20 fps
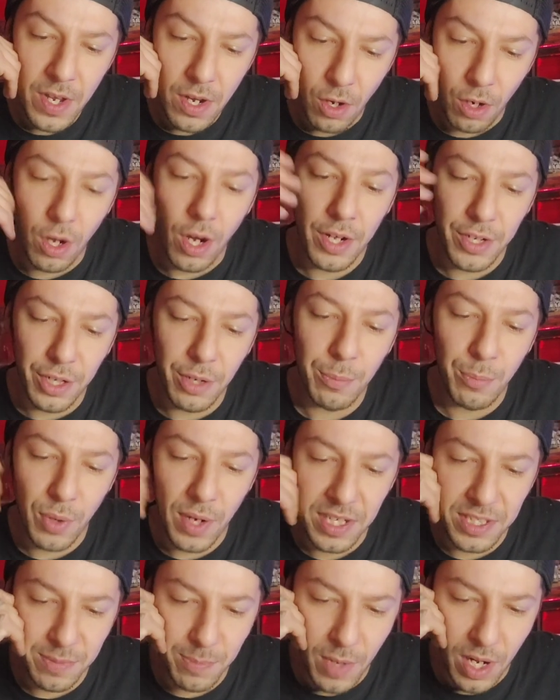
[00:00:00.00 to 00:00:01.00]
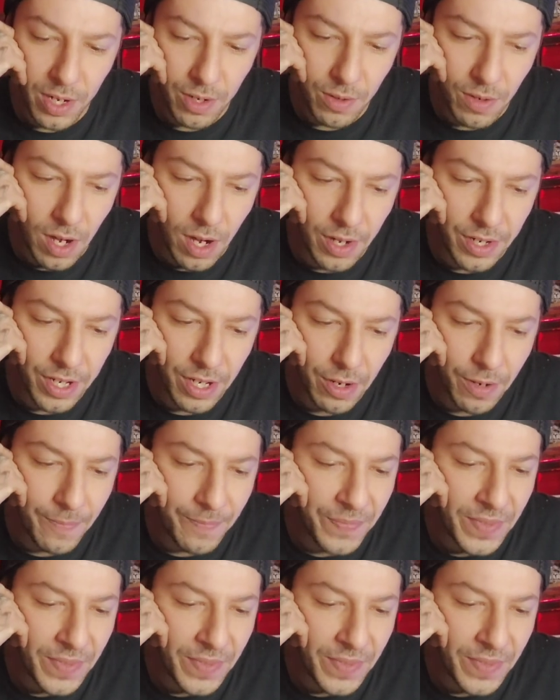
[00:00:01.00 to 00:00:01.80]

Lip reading: or uncompressed mono audio.